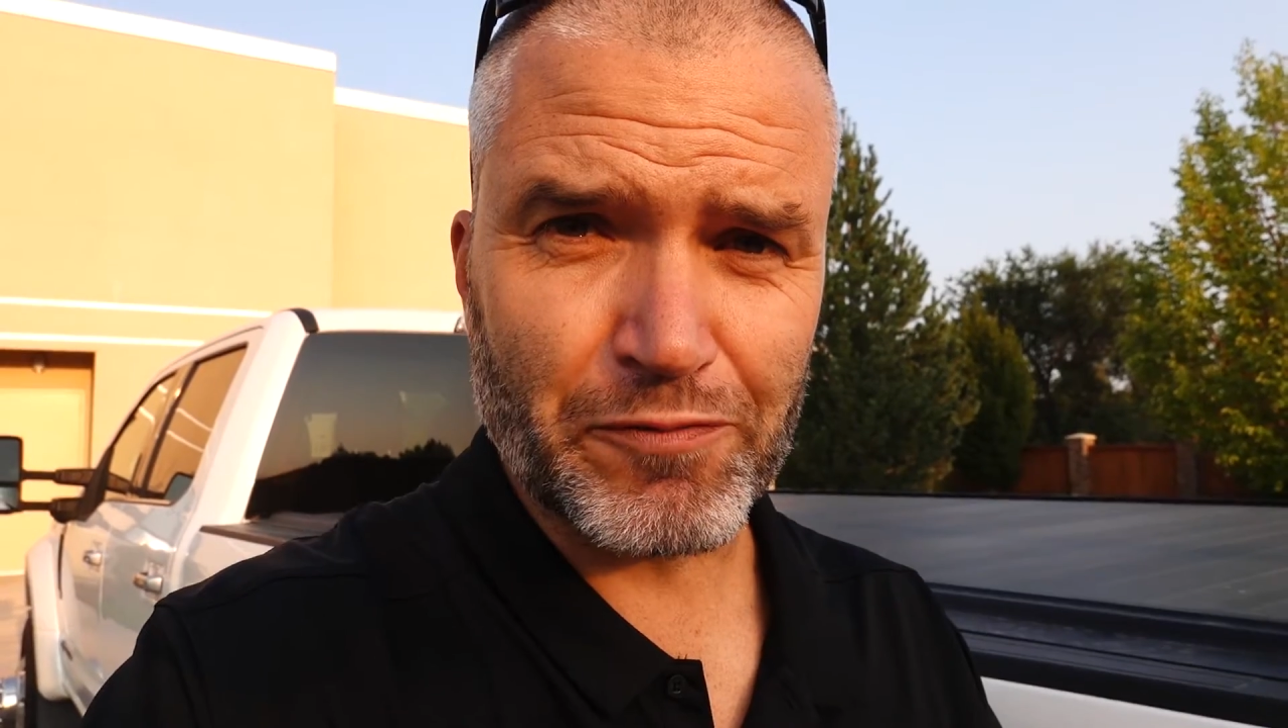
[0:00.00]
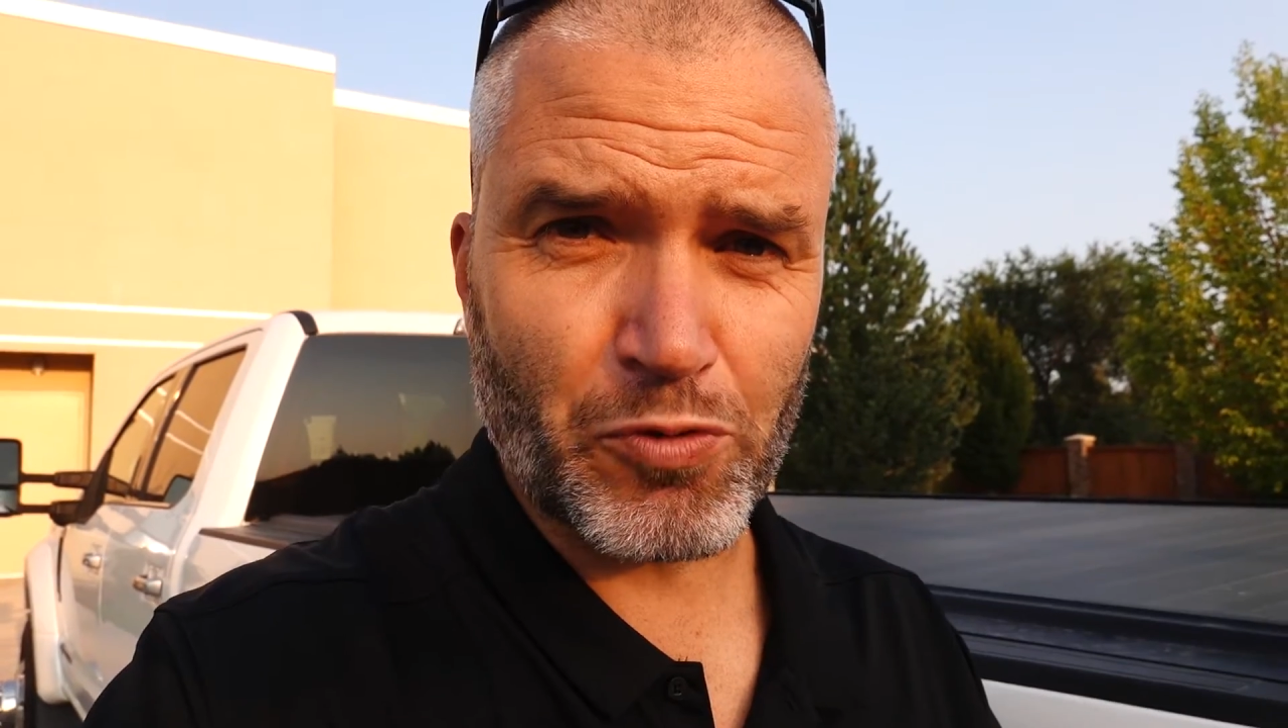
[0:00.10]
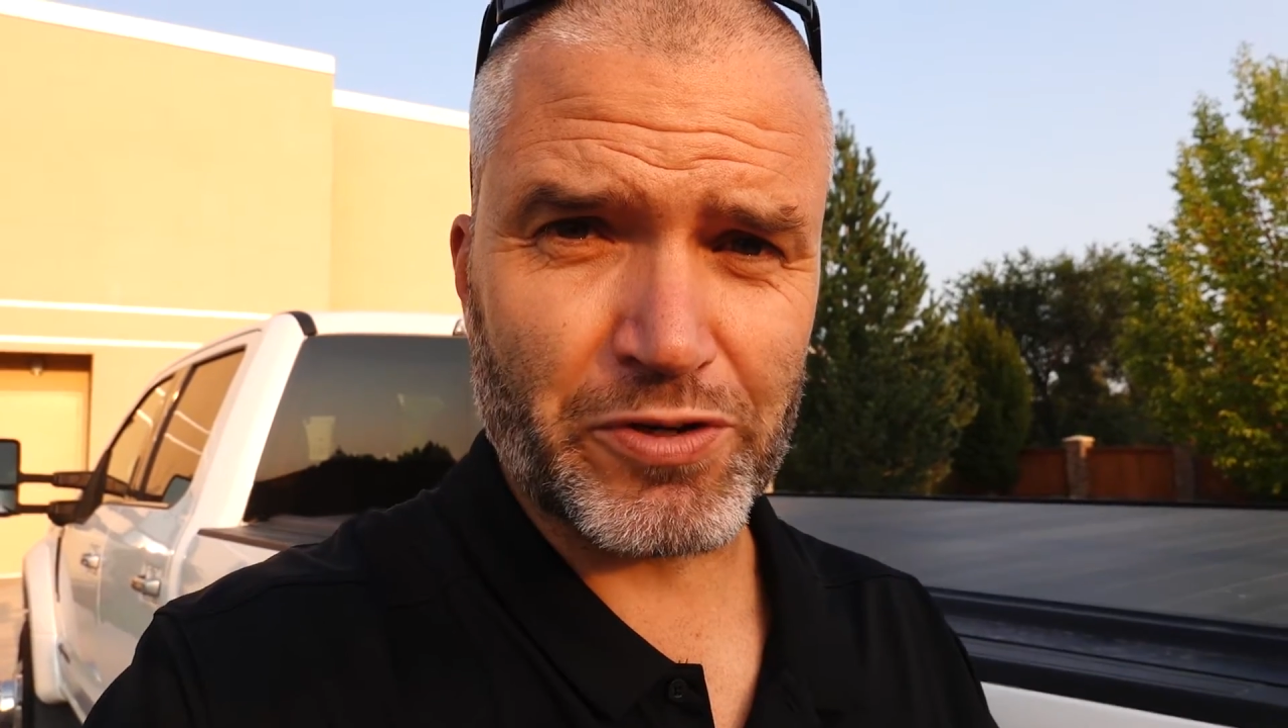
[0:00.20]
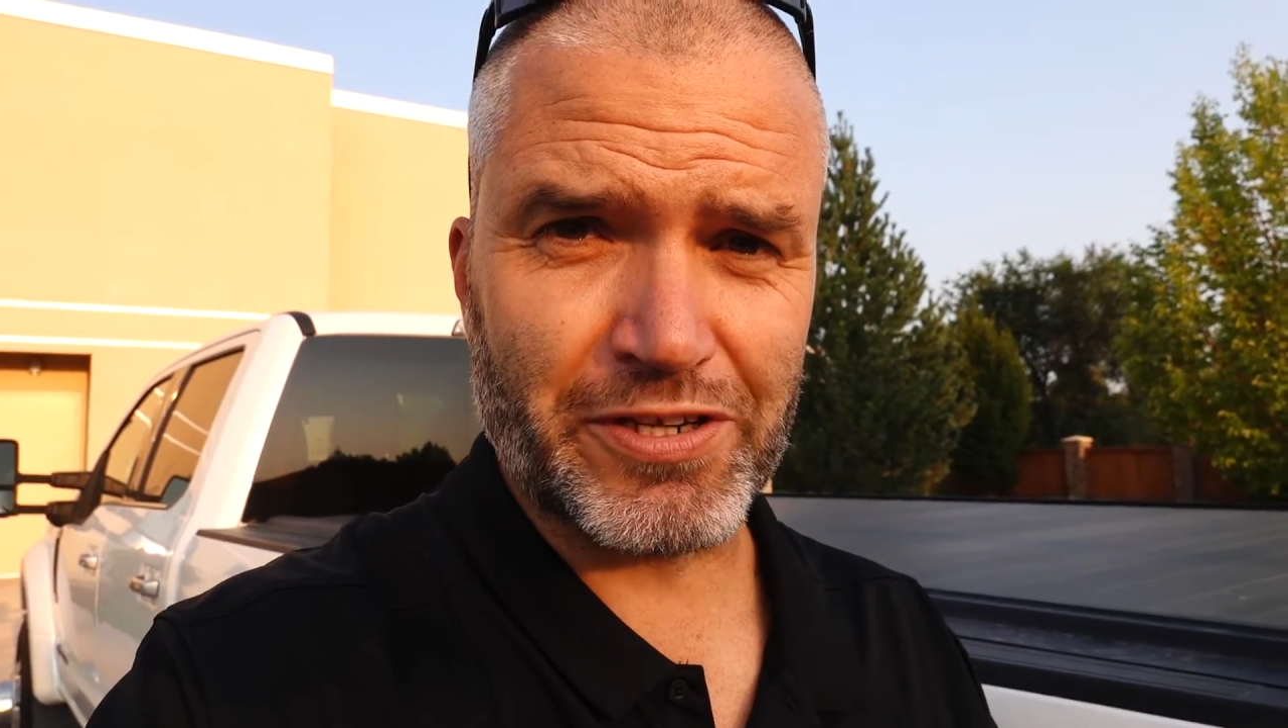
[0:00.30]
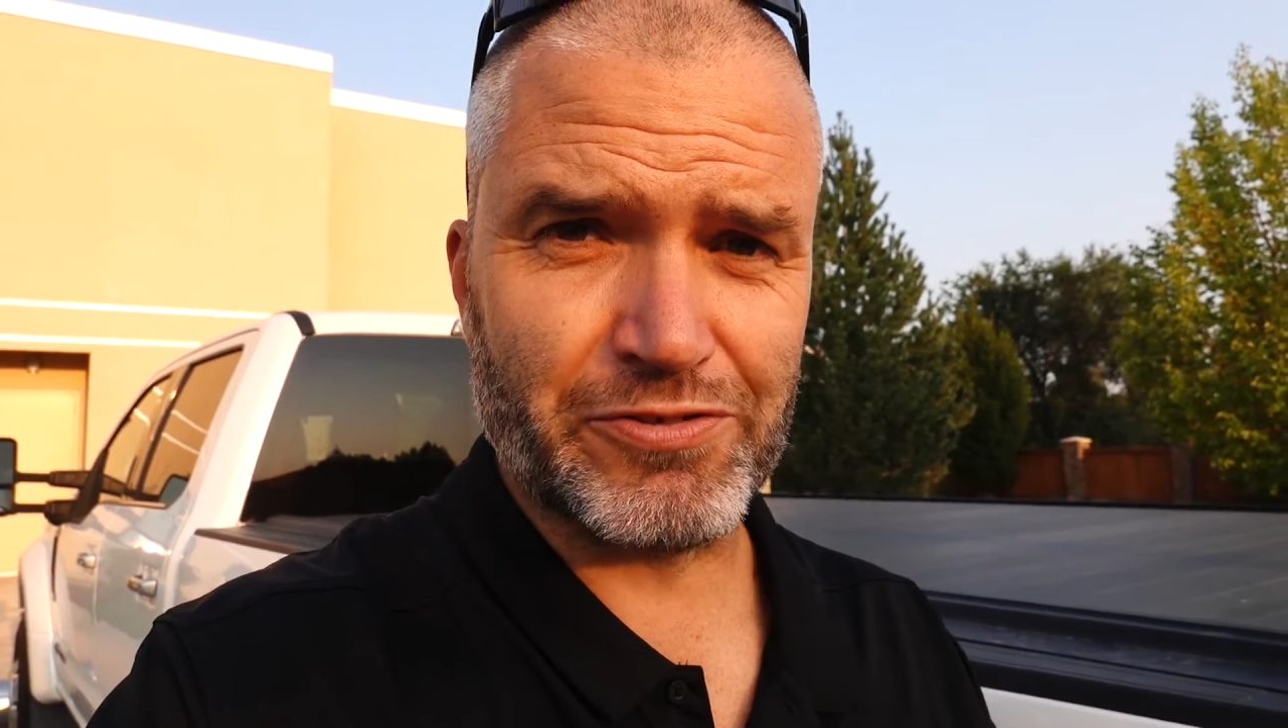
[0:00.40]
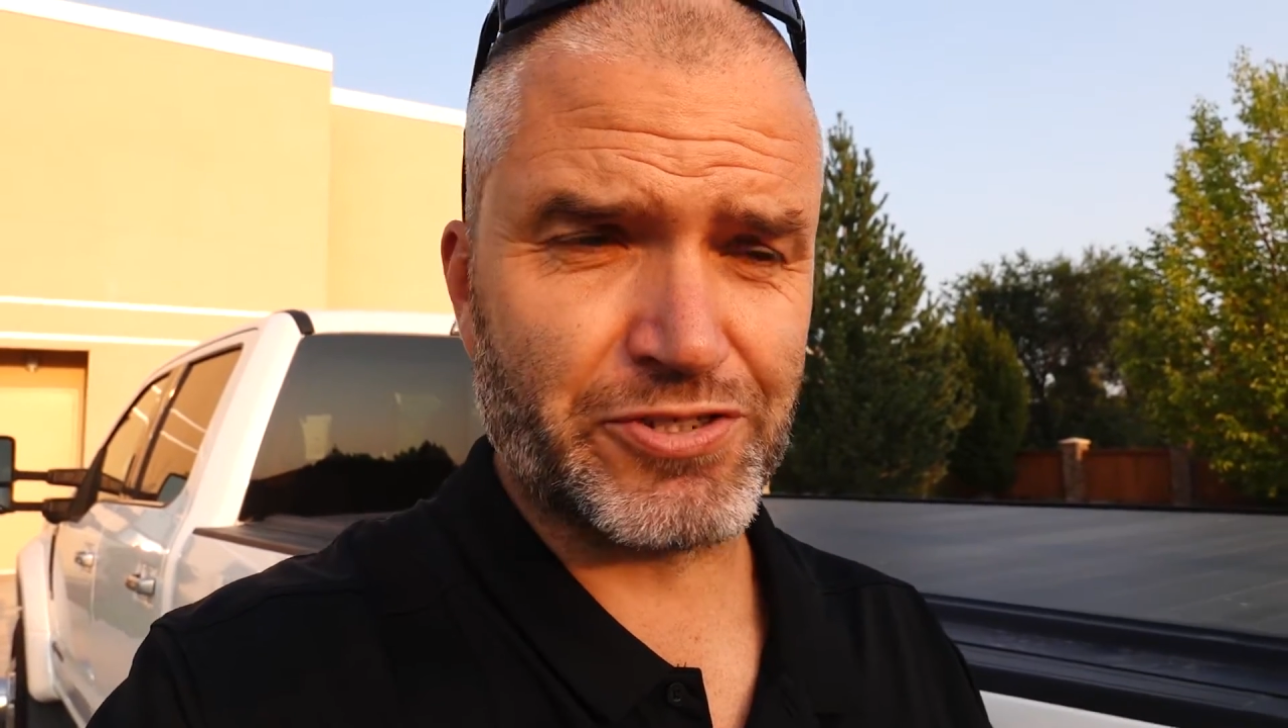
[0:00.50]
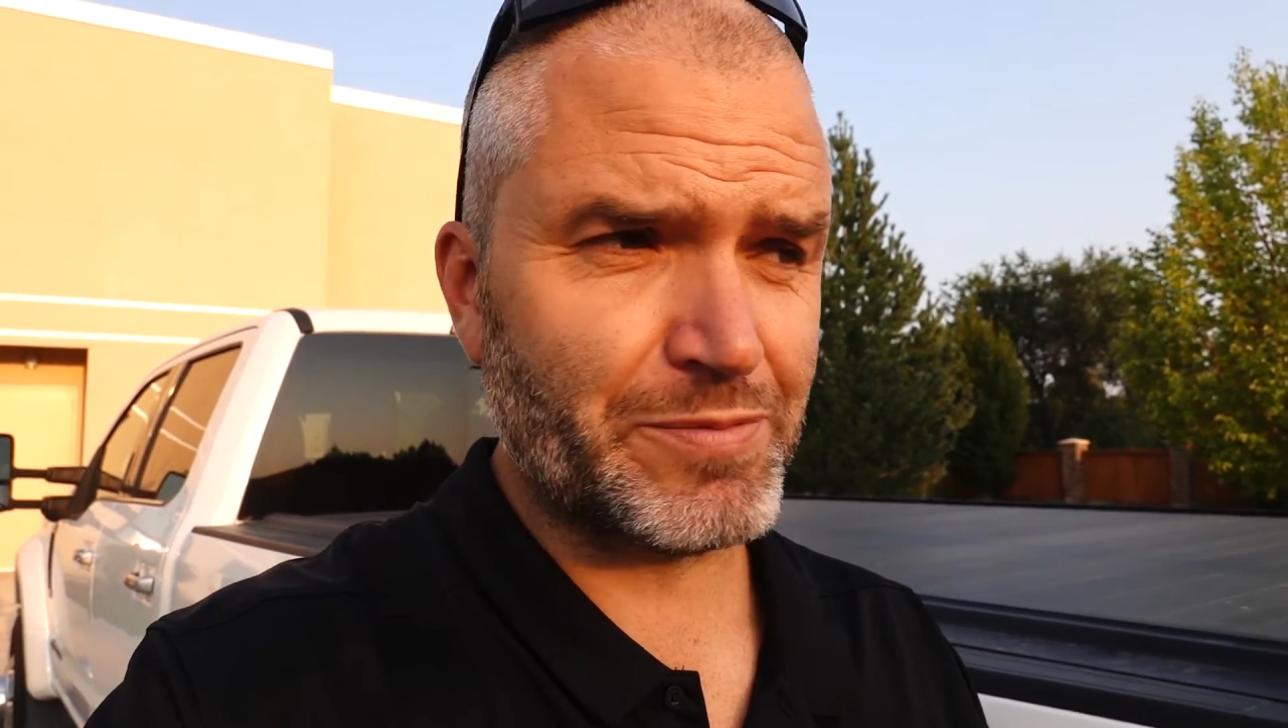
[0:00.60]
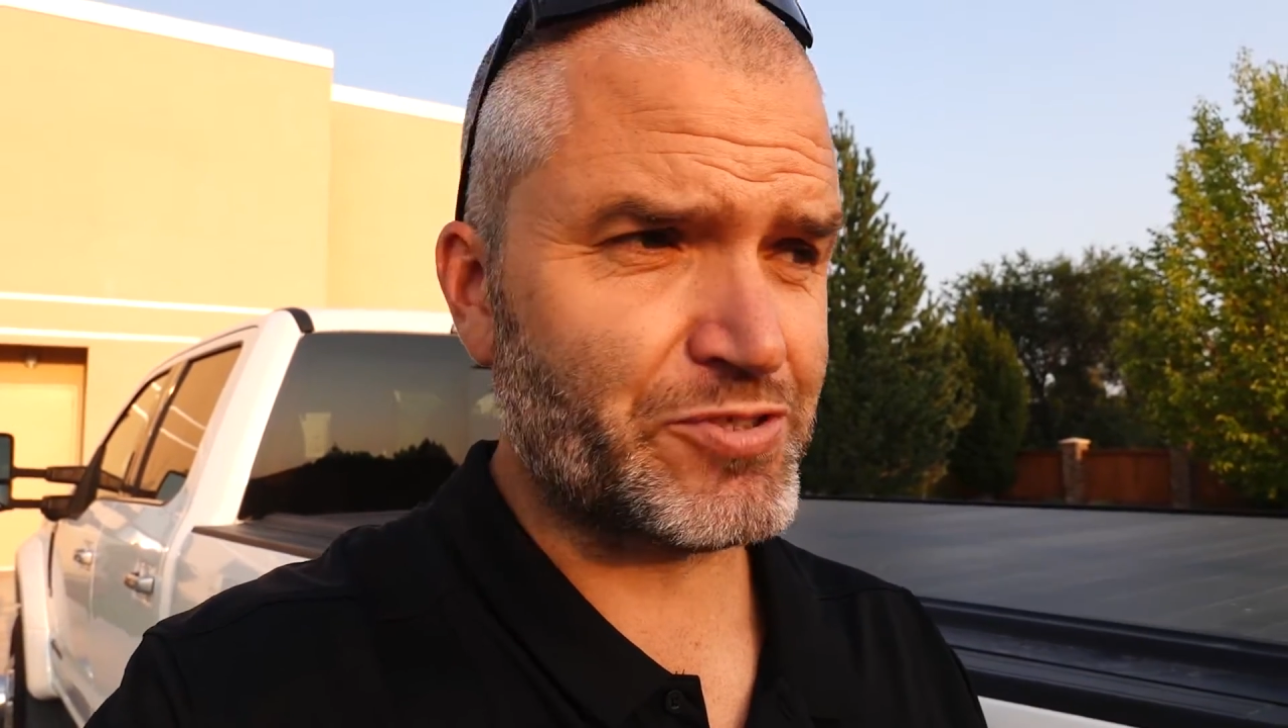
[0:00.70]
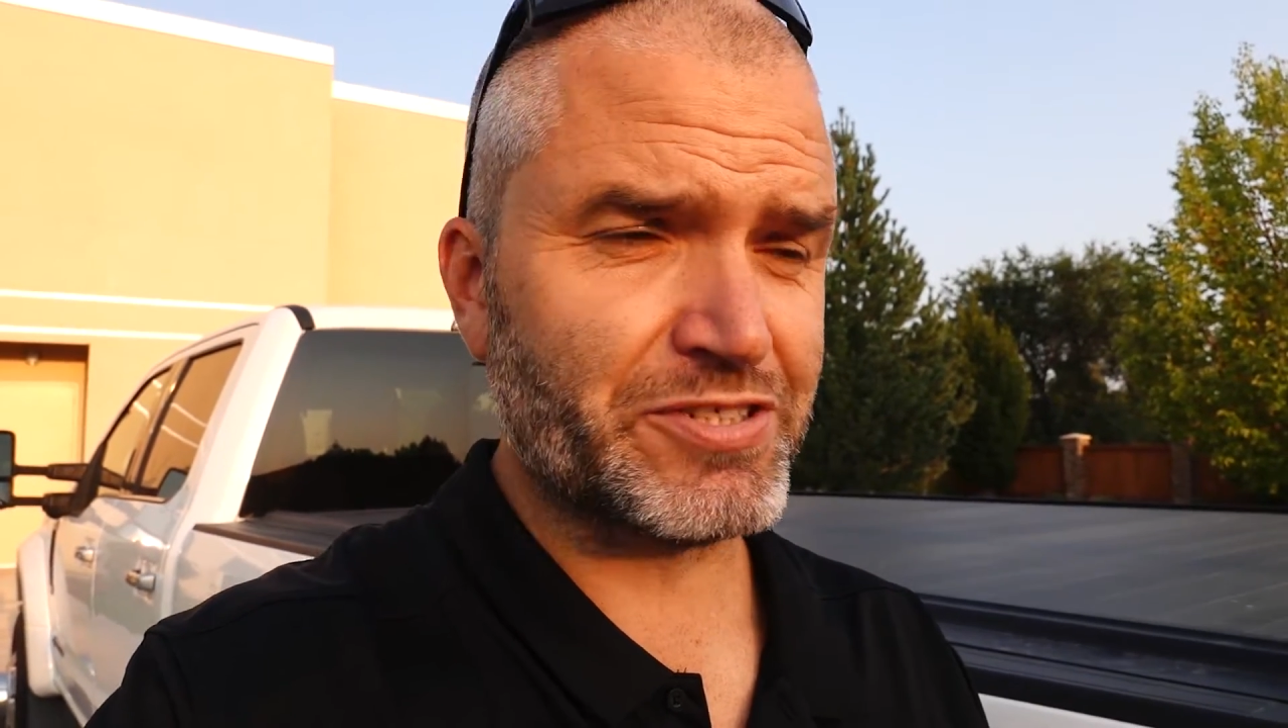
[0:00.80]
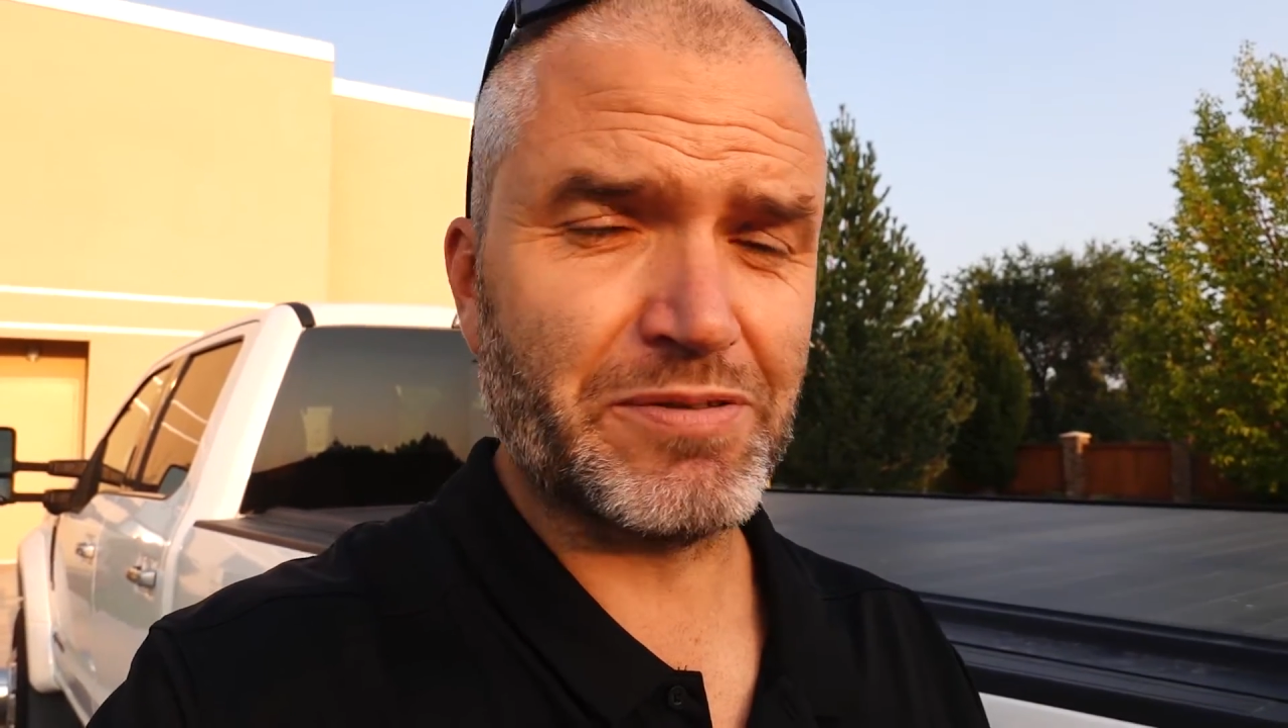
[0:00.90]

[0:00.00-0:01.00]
Ford dealership just